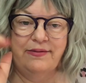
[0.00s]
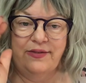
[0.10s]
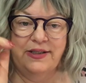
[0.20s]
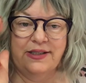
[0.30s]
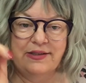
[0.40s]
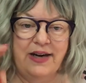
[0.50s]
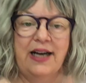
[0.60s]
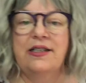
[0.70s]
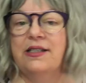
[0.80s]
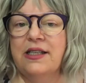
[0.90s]
if you
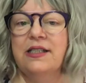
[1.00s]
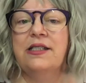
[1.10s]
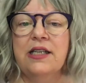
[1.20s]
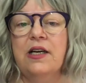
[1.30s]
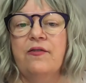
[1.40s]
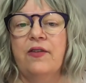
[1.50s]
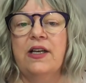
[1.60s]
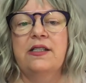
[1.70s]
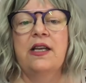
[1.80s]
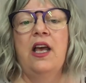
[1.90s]
scratch the
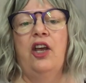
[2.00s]
surface,